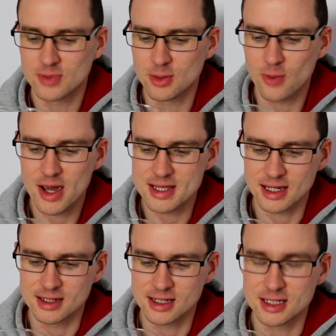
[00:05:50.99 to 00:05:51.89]
The way it
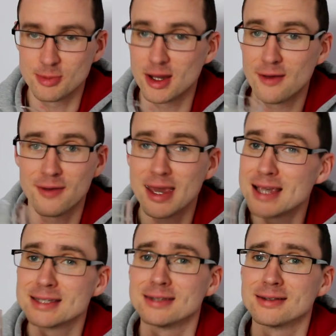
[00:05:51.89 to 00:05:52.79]
tastes has to be. And if it
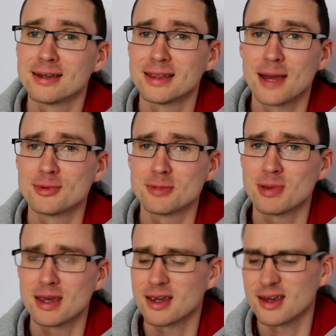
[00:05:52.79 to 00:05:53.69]
isn't, and that was a
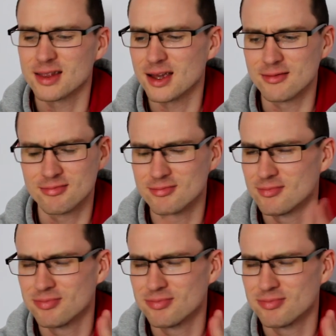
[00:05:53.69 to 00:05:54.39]
beer kit, then,